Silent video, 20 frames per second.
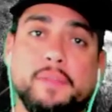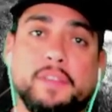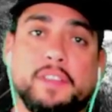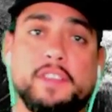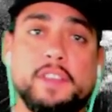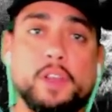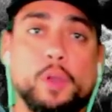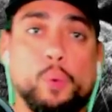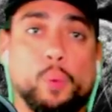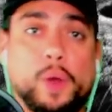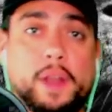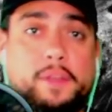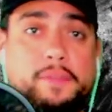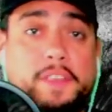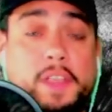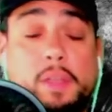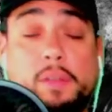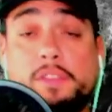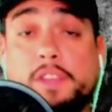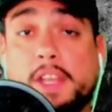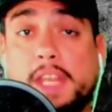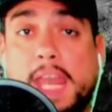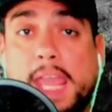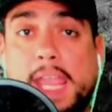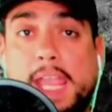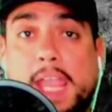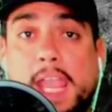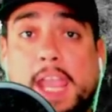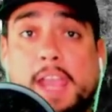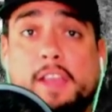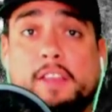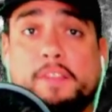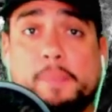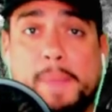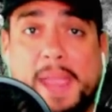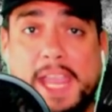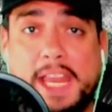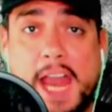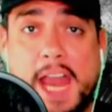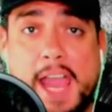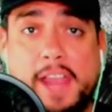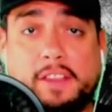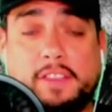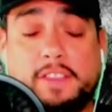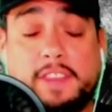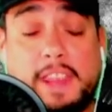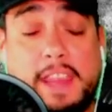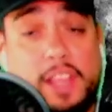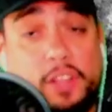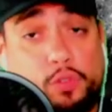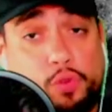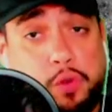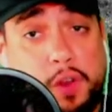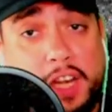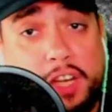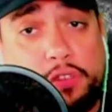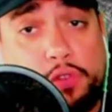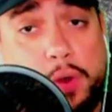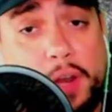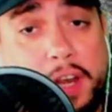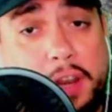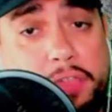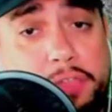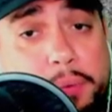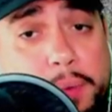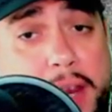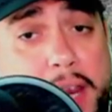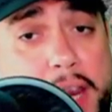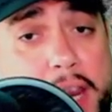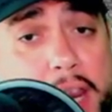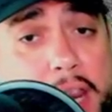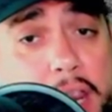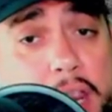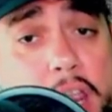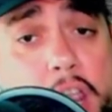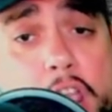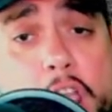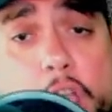every single one of you. Today is May 19, 2023,